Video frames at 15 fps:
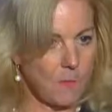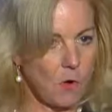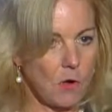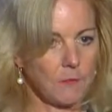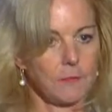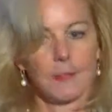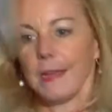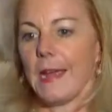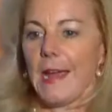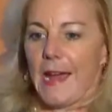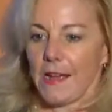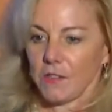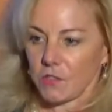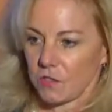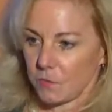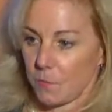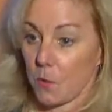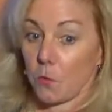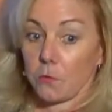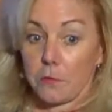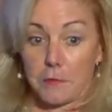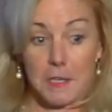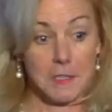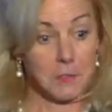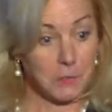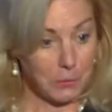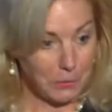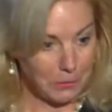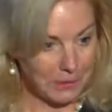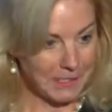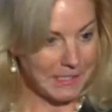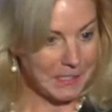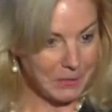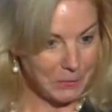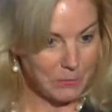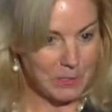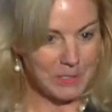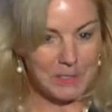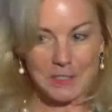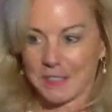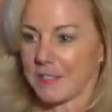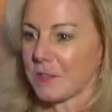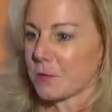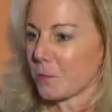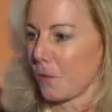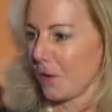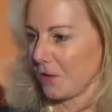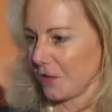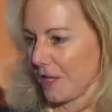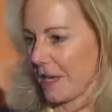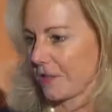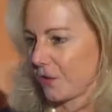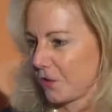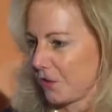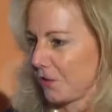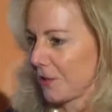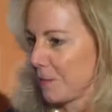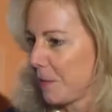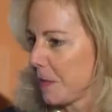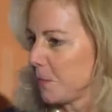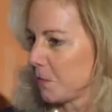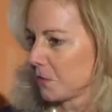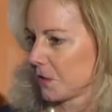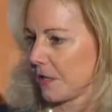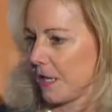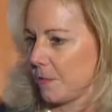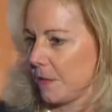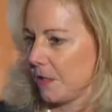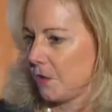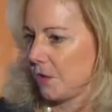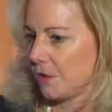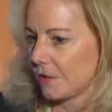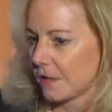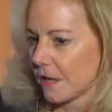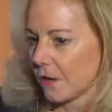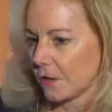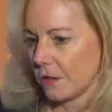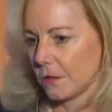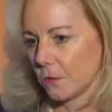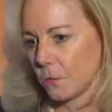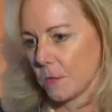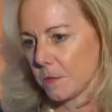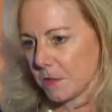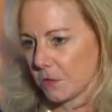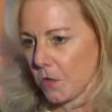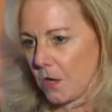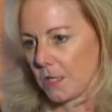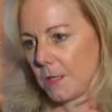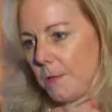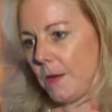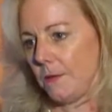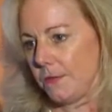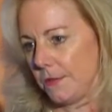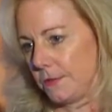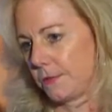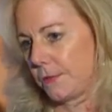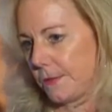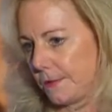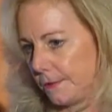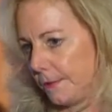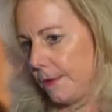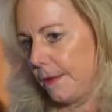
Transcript: often asked, both internally at UTC as well as externally, people say to me, geez, Kelly, we've been talking about this for,